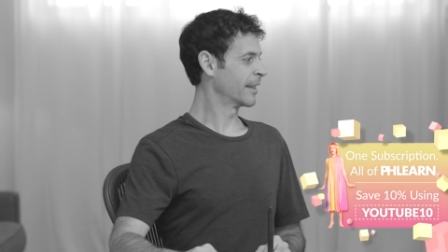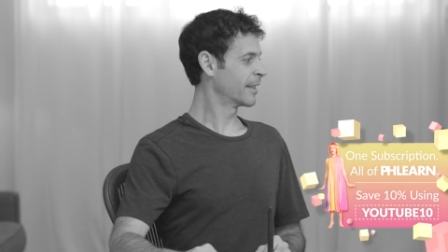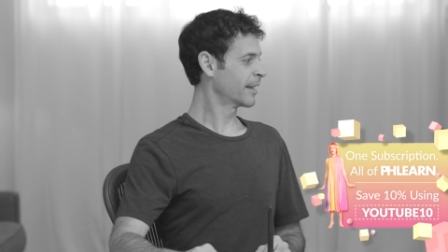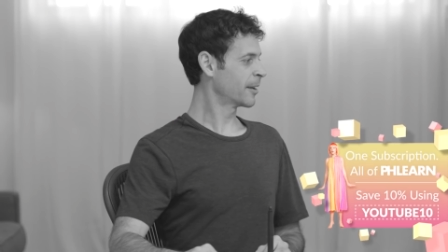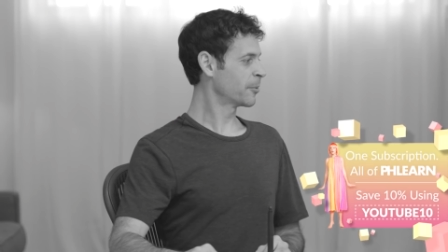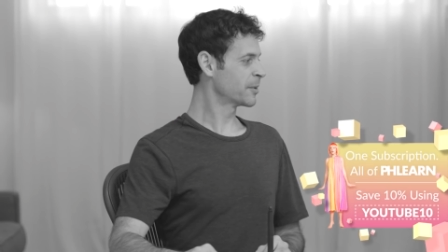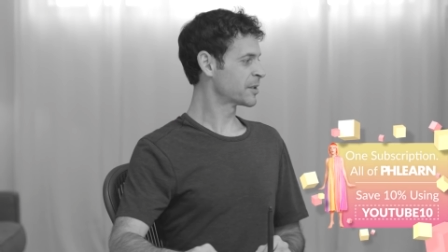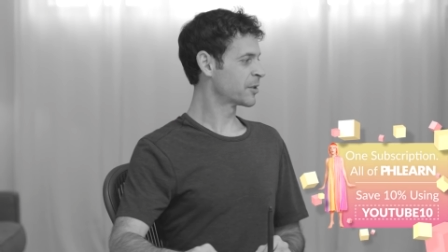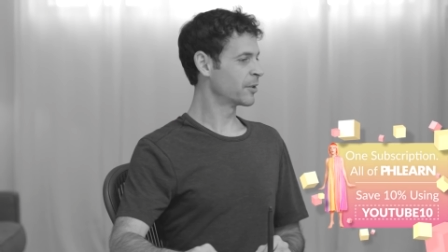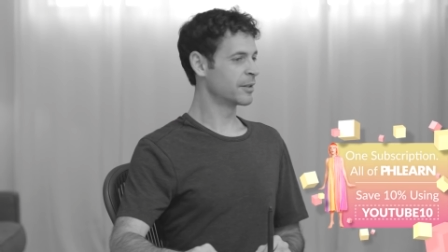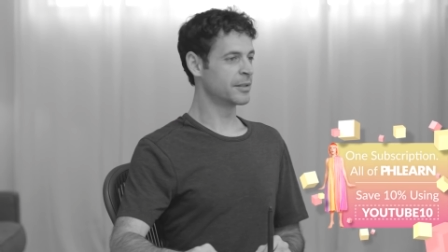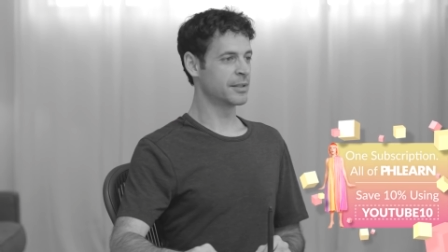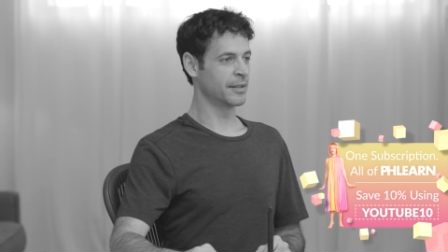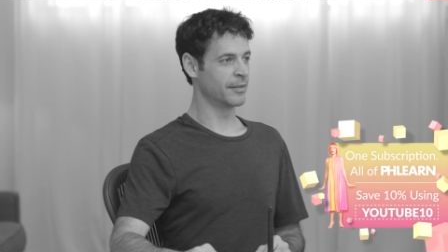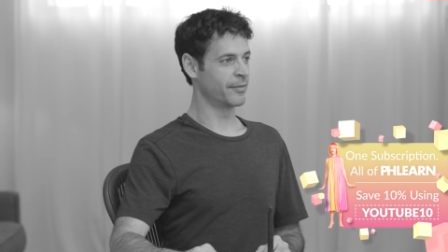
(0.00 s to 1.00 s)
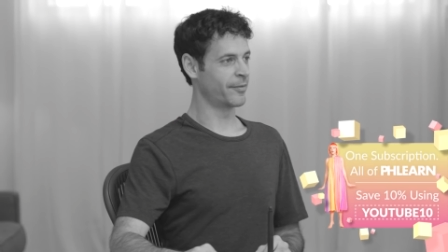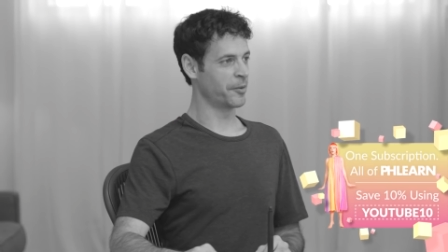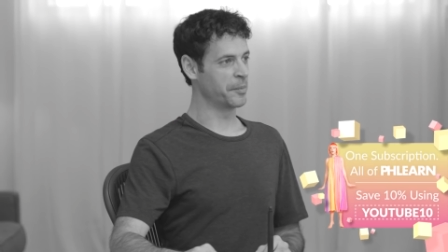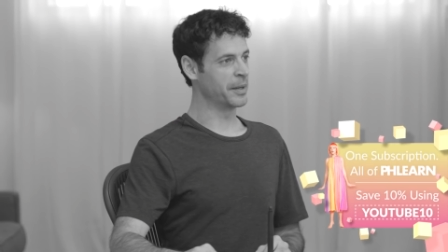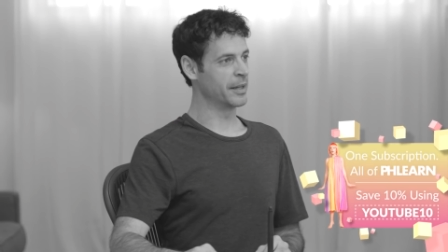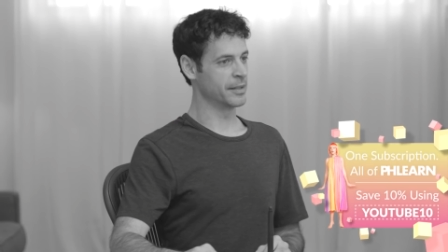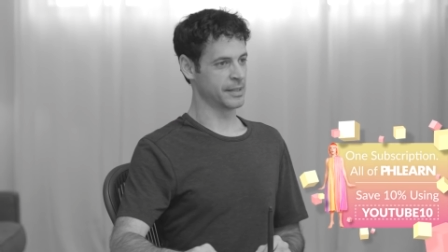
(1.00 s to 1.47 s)
I think it was good to, for
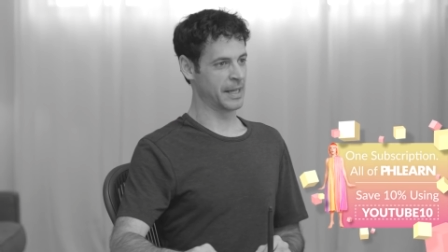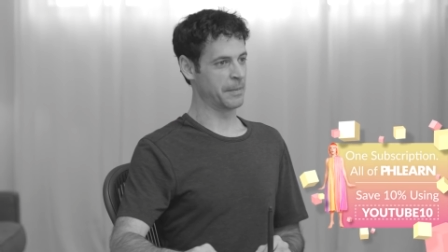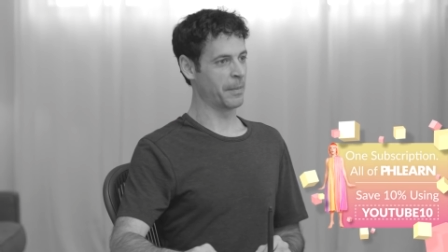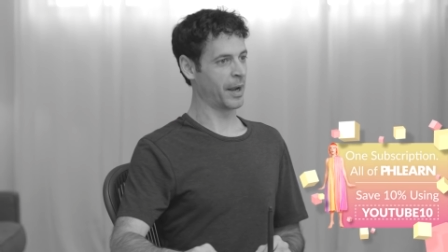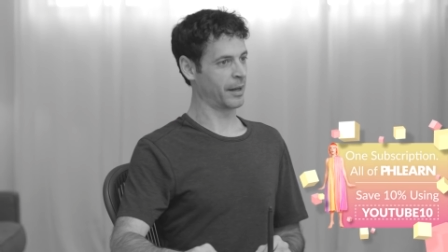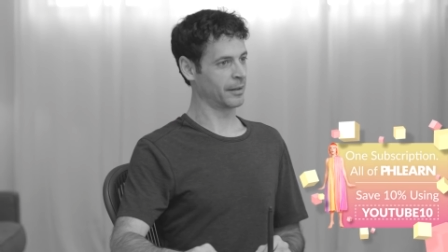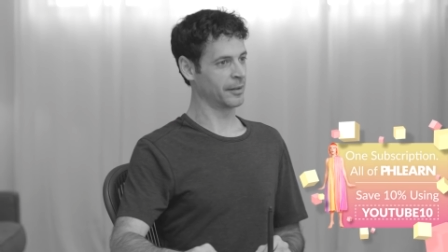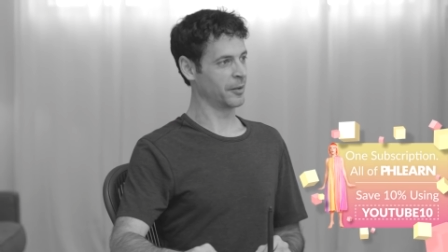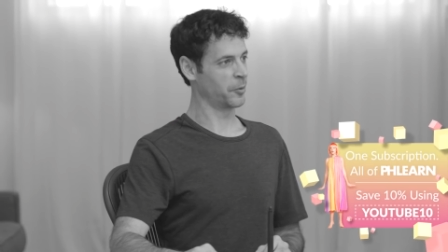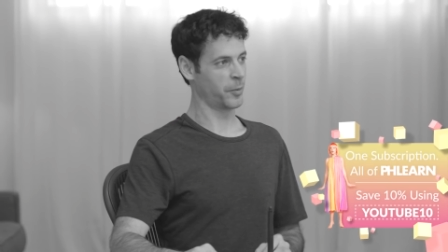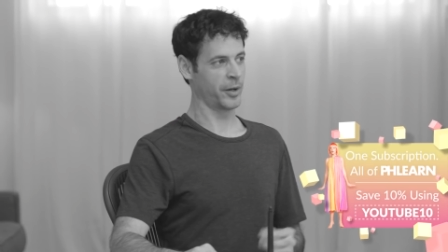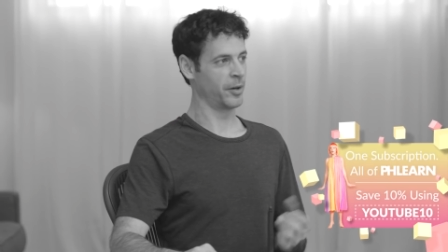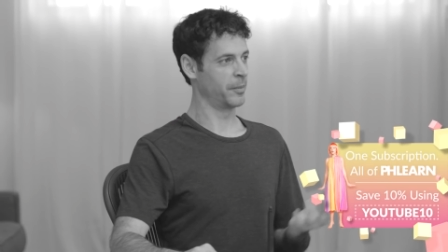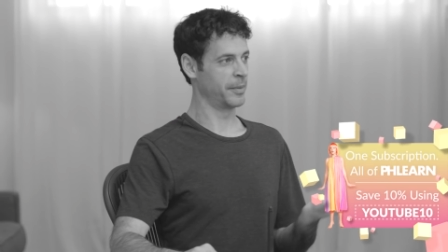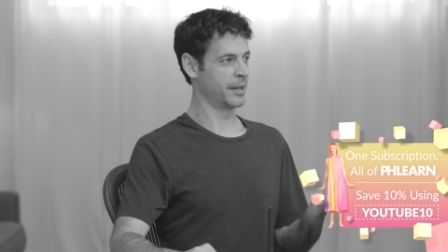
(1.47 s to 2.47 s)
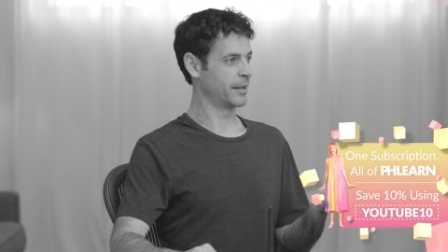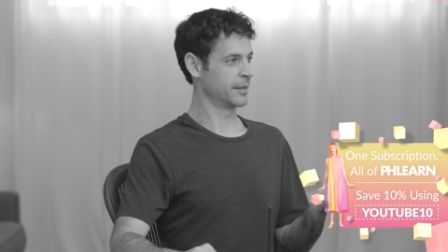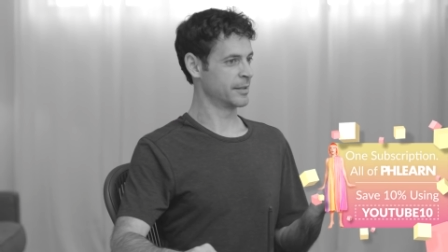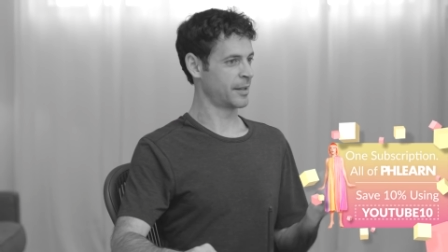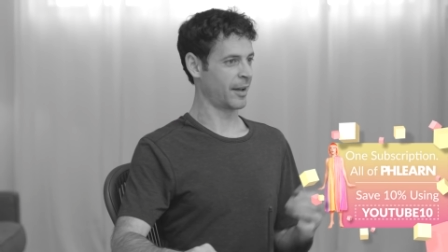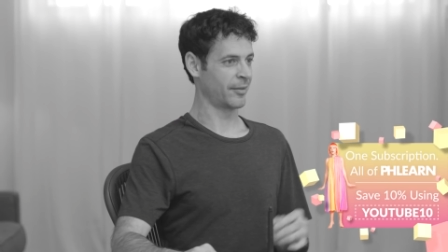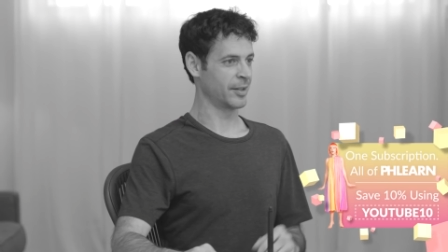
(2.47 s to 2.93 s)
me to say my clear winner
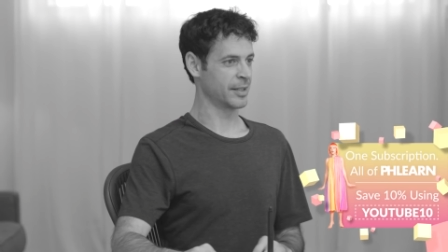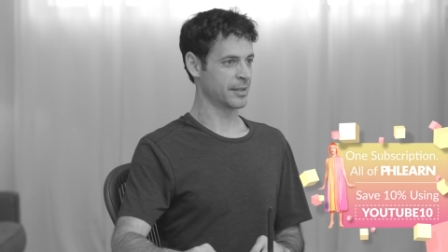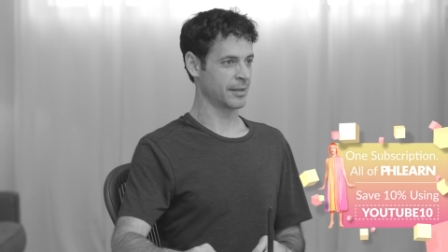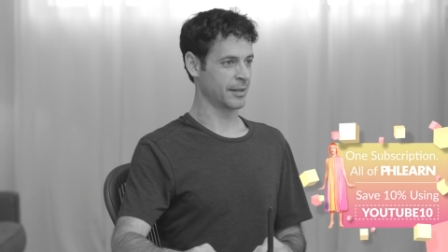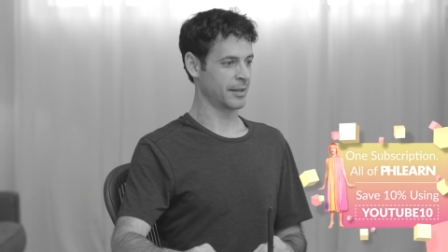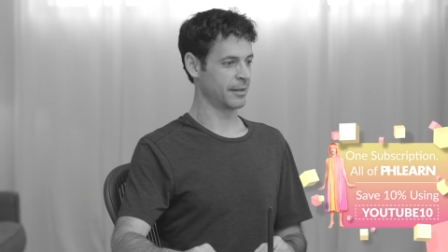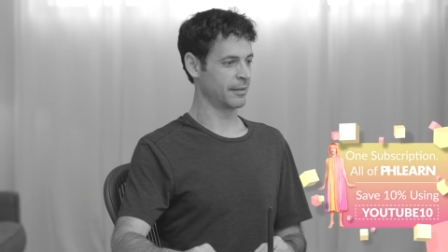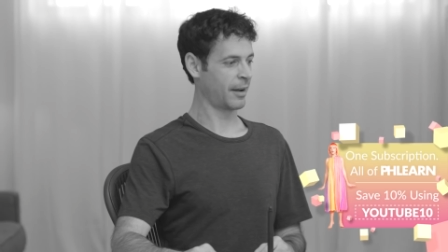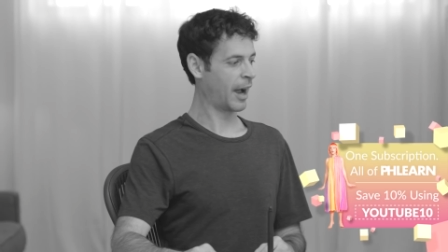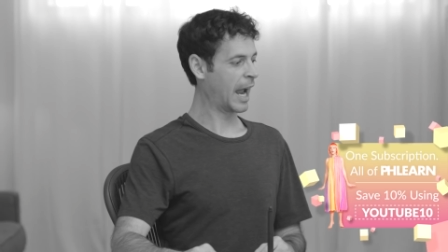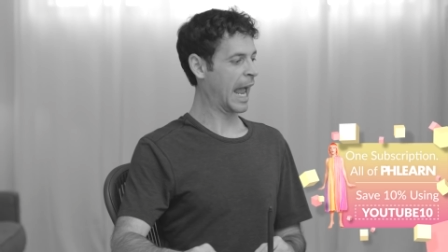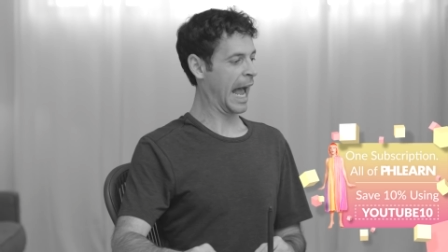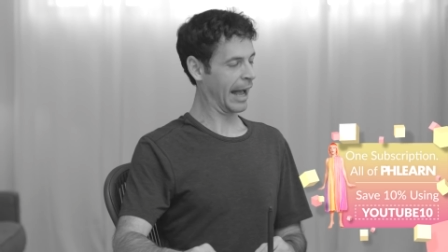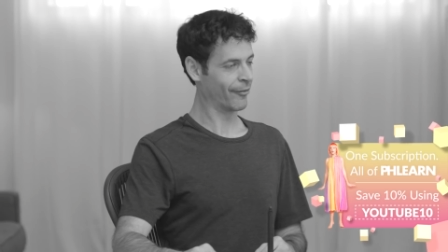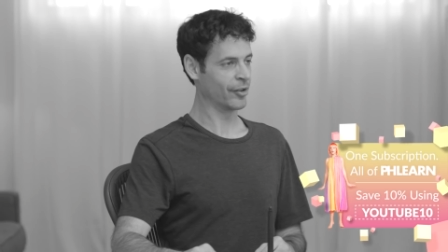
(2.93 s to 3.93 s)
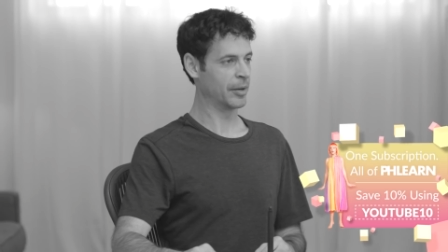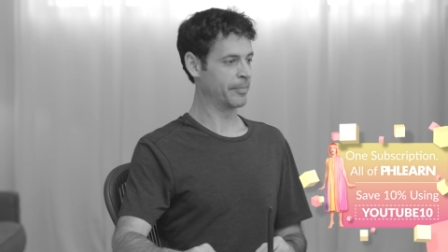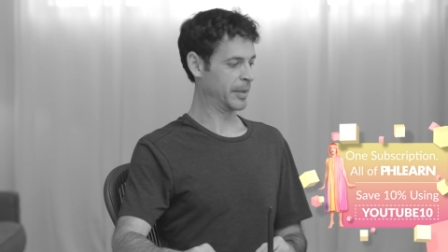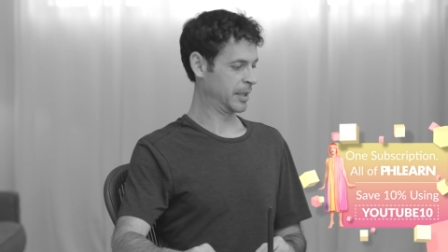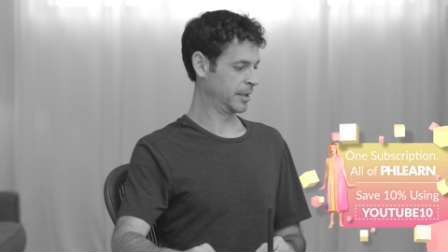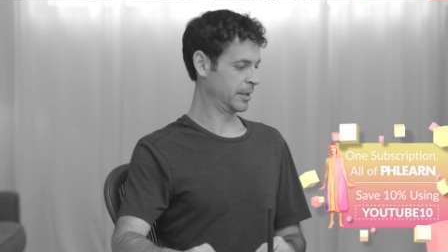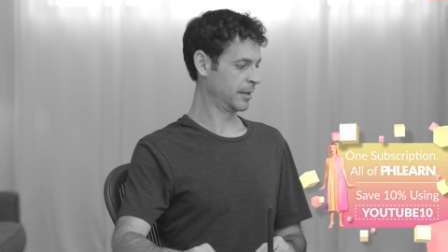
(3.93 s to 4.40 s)
because obviously I have an
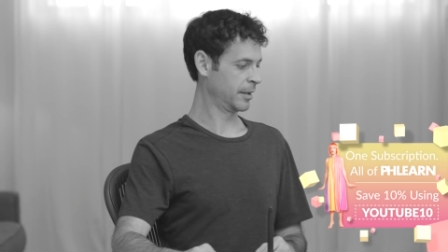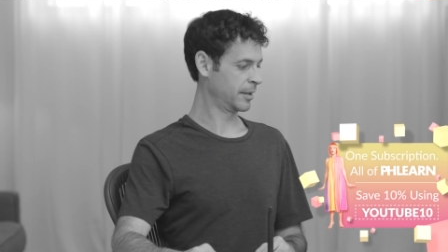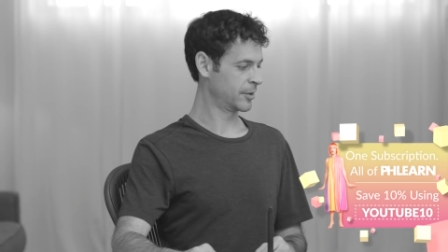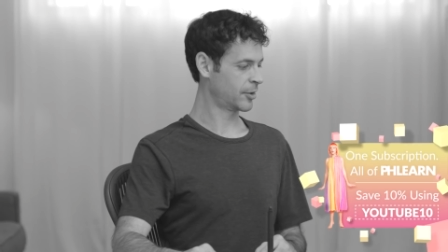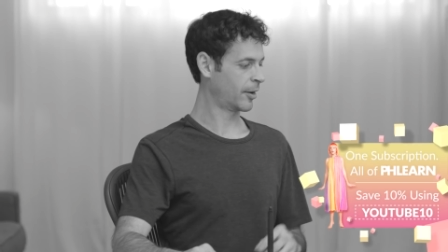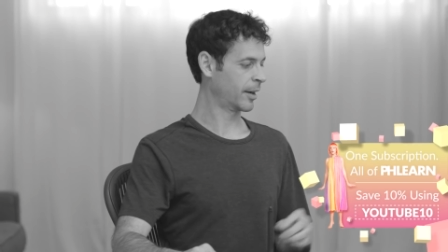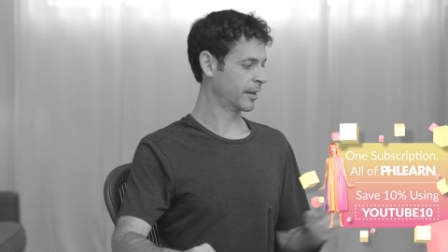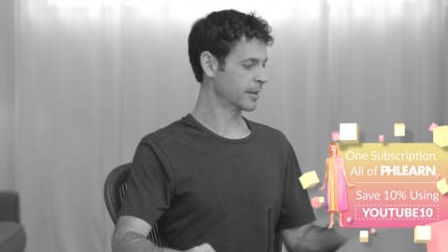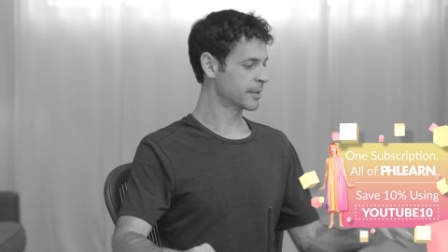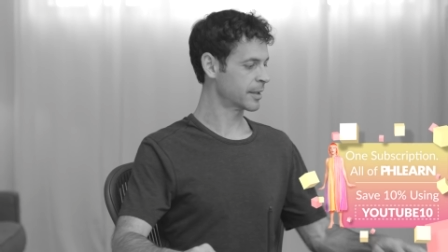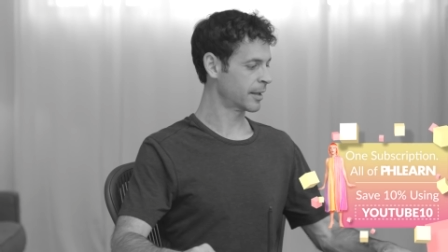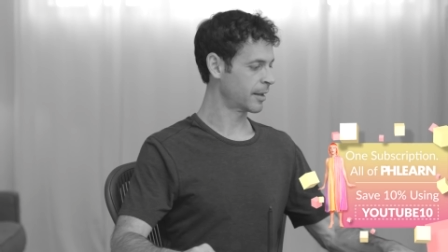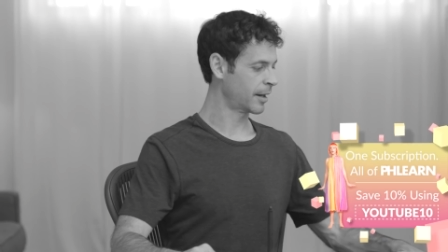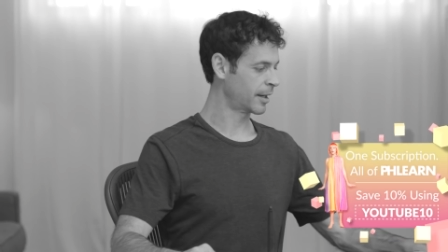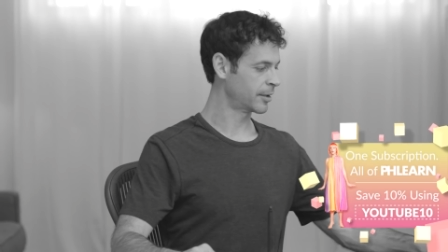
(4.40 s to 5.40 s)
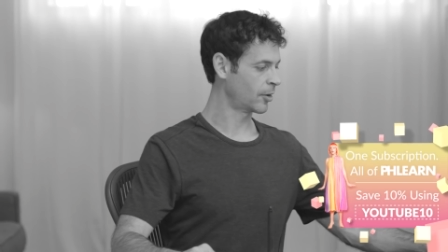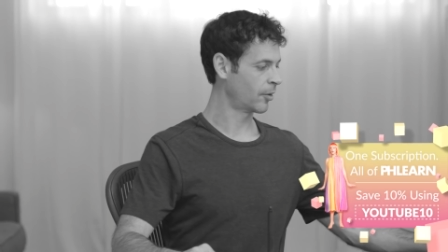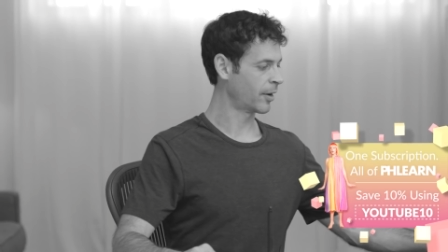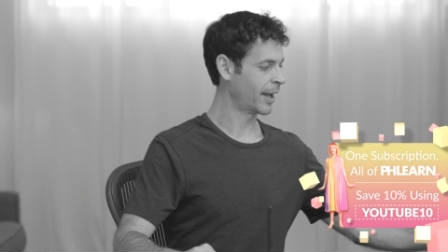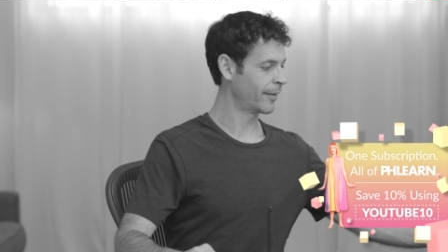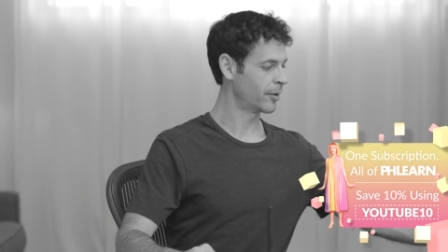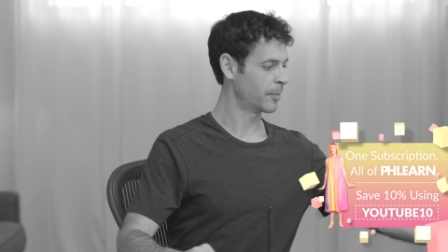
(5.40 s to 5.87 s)
opinion and trying to say that I
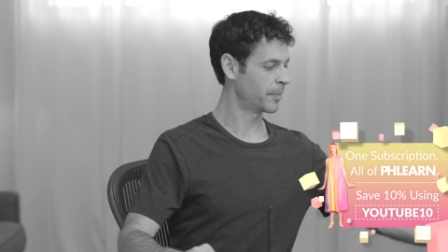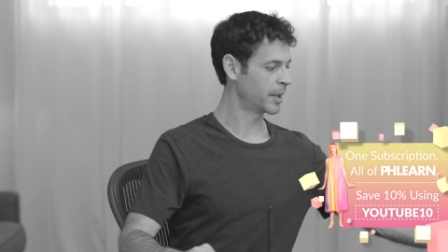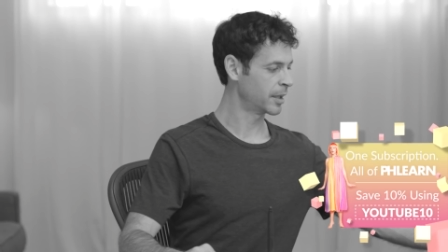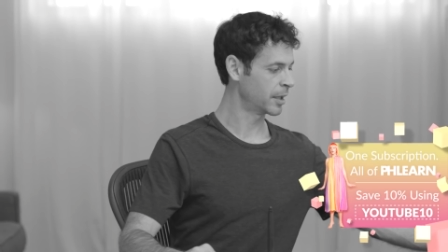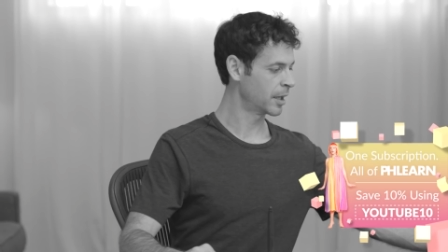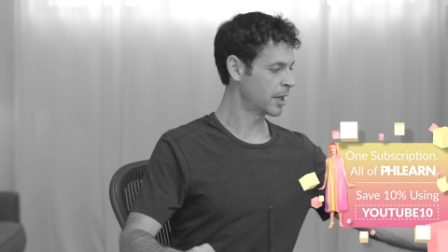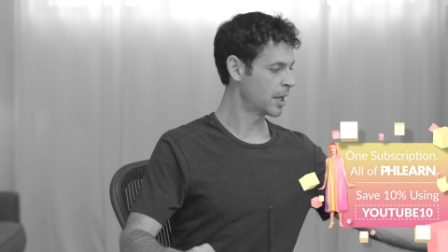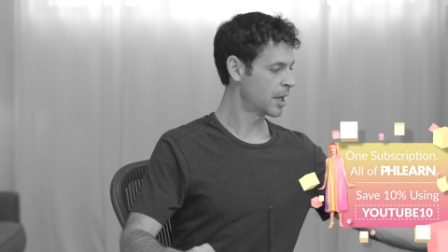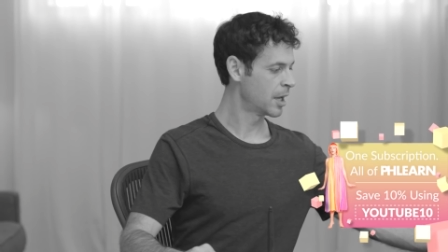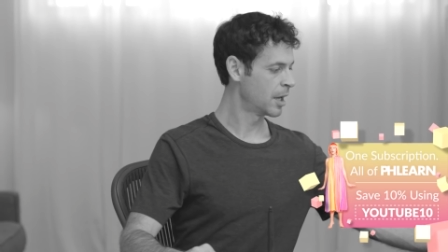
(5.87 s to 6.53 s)
don't have an opinion